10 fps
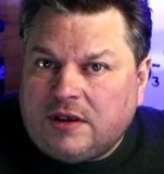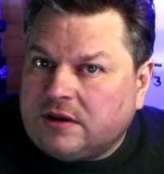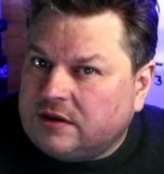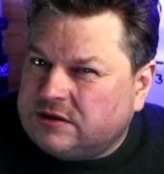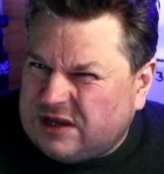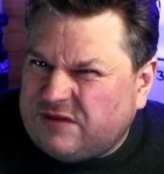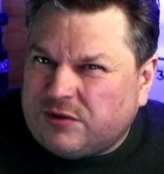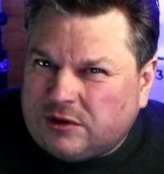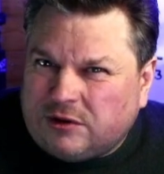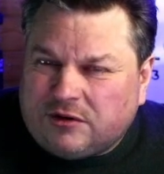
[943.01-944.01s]
can save
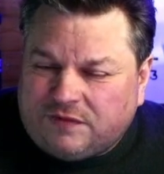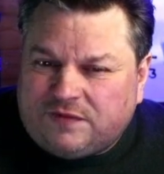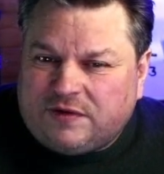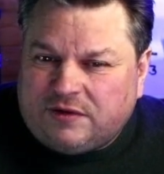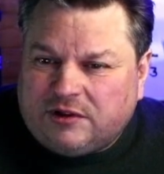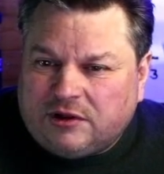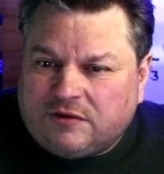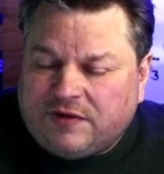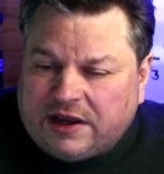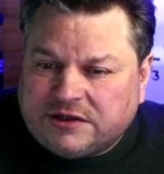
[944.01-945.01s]
you a lot
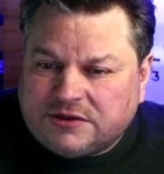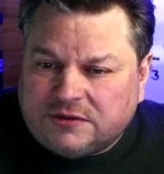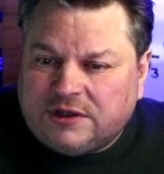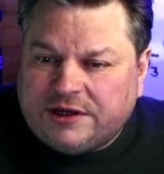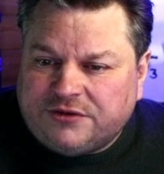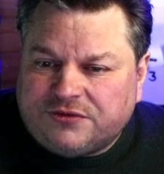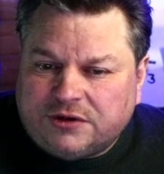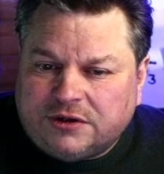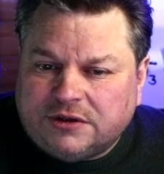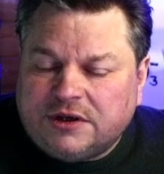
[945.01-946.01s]
of hassle later
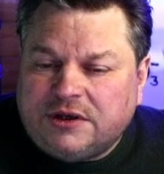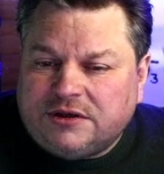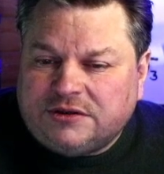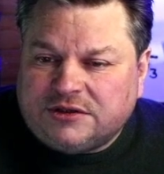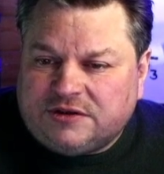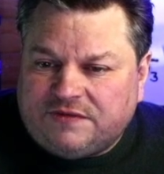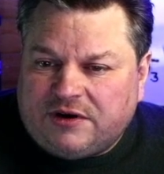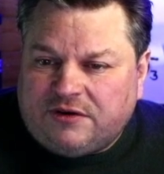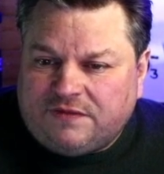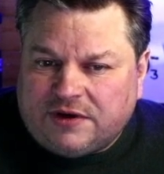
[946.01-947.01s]
on, just to
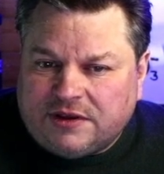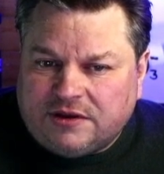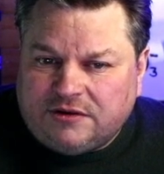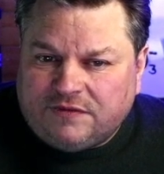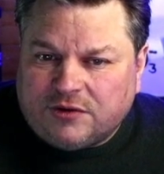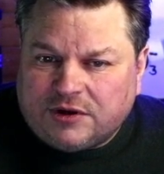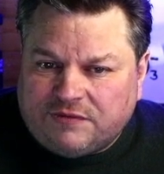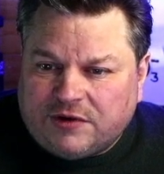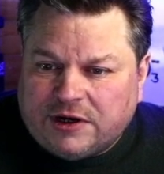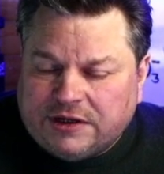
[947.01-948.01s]
verify that you've got it
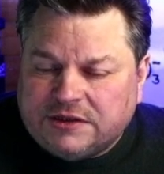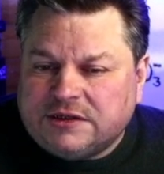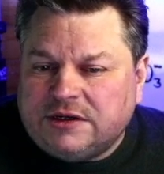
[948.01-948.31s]
right.